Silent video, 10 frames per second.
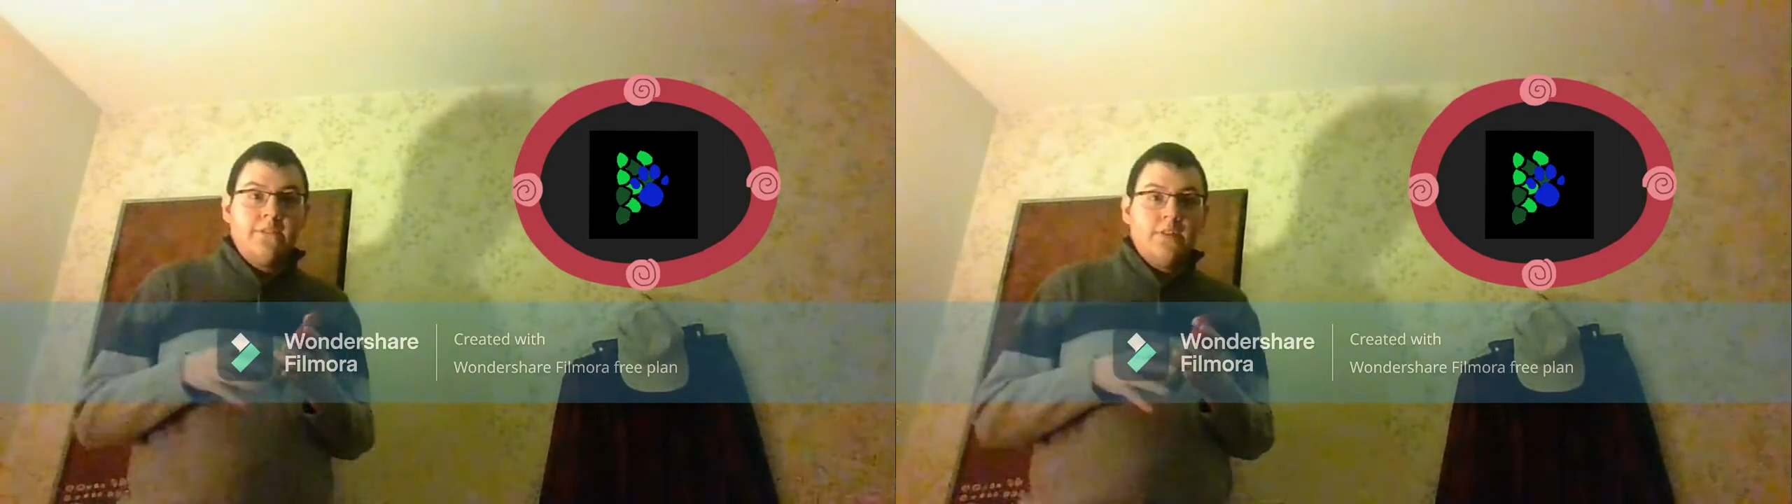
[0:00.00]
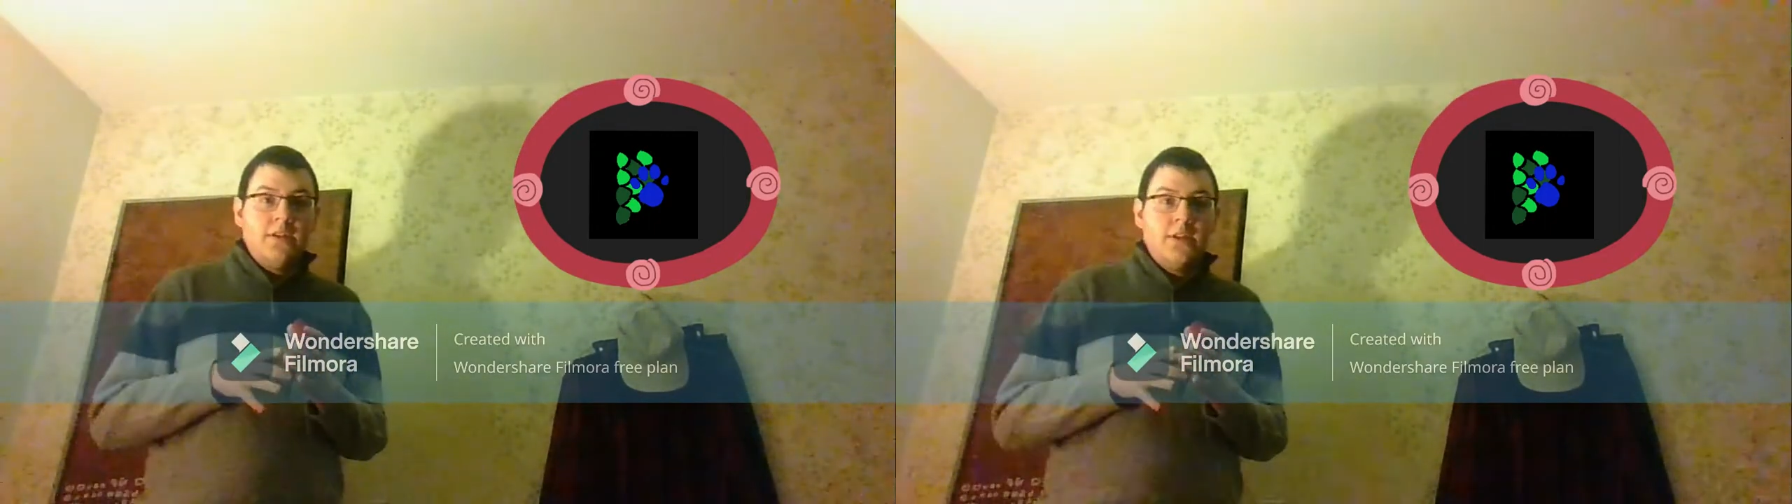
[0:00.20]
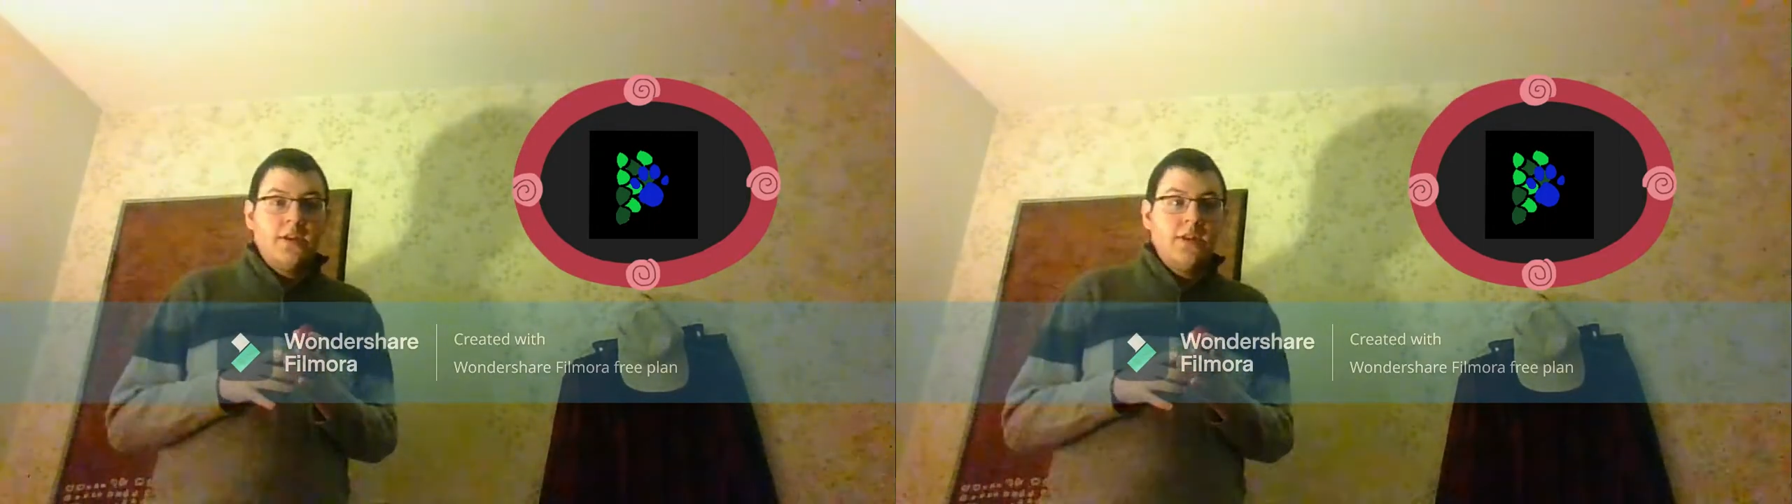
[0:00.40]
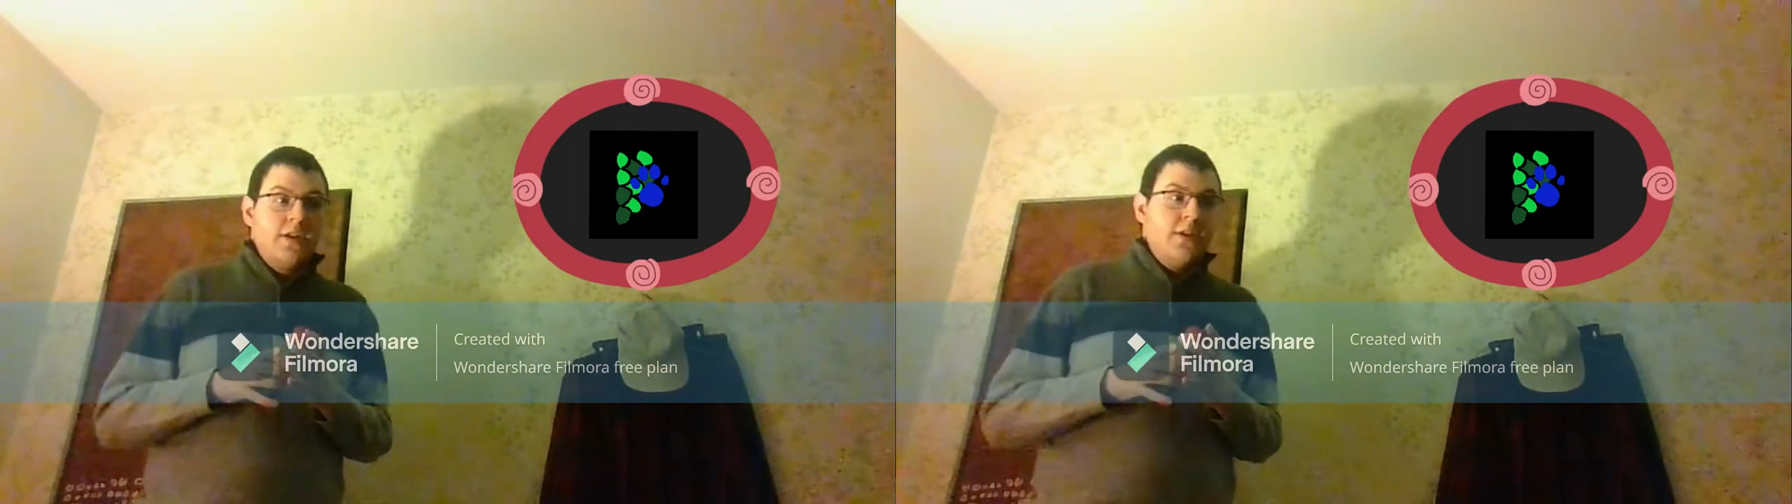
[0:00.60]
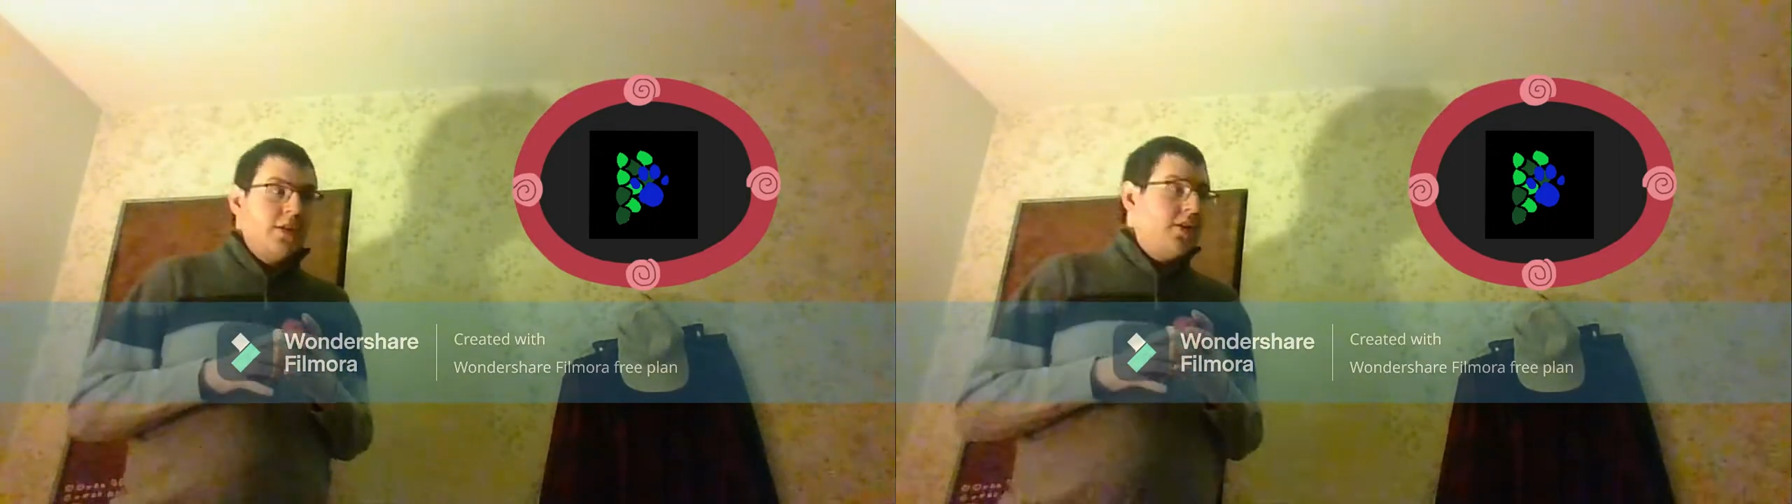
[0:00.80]
Over
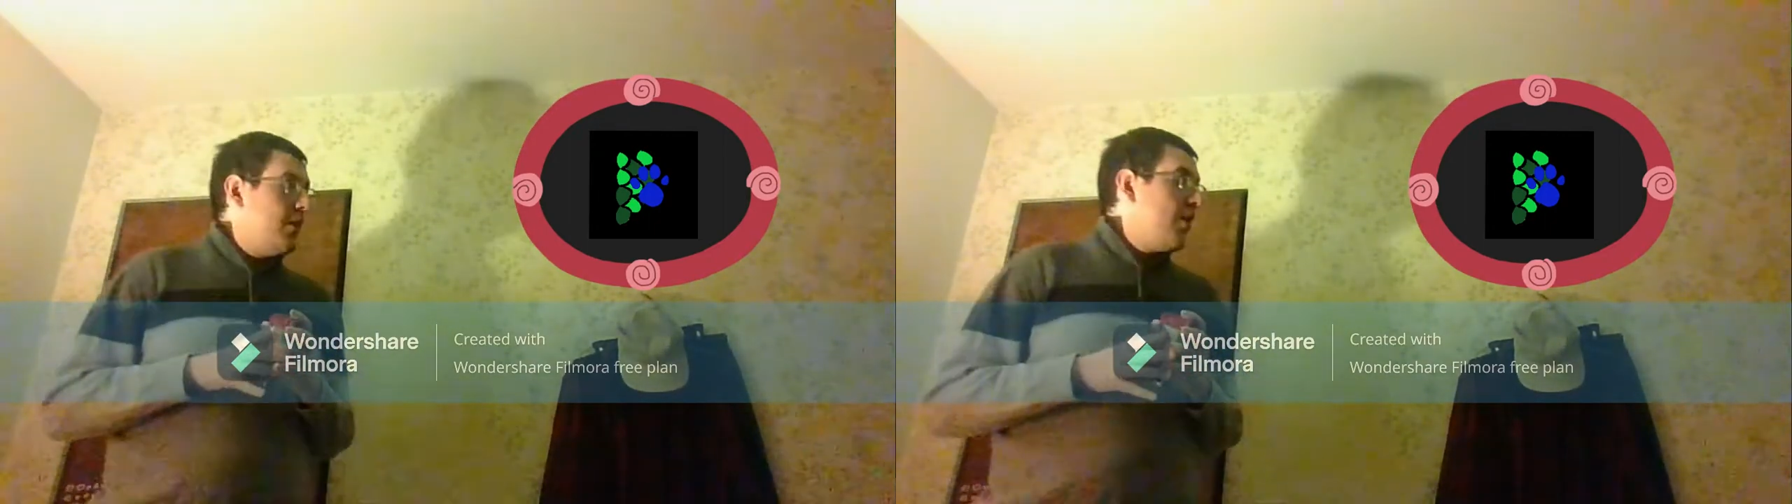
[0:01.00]
there!